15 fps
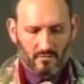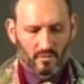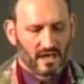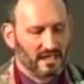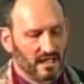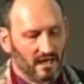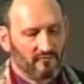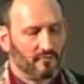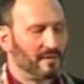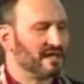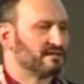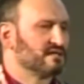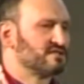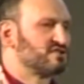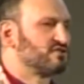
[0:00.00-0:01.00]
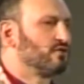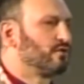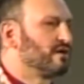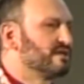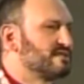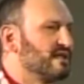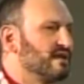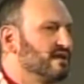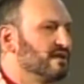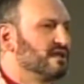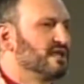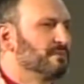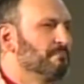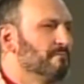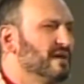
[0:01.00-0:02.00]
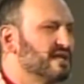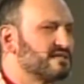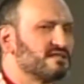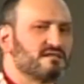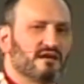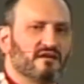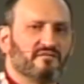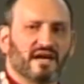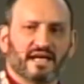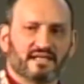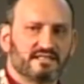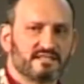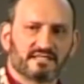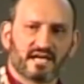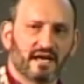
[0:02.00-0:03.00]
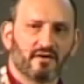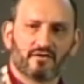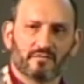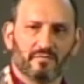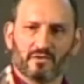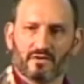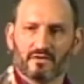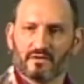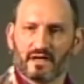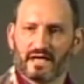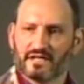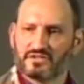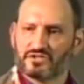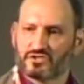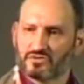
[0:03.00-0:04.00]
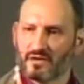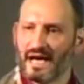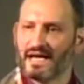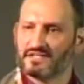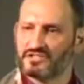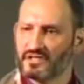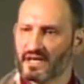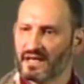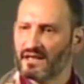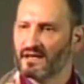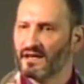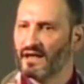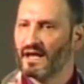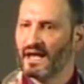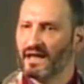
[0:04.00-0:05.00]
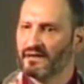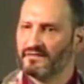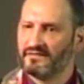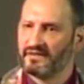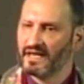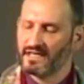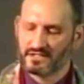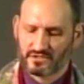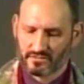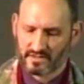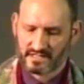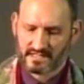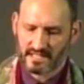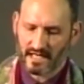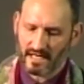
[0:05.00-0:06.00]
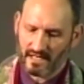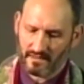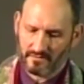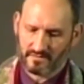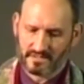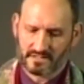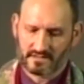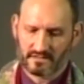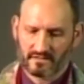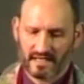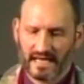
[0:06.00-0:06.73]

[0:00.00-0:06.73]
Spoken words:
What I love about this story is that in the midst of a terrible and tragic and dangerous times,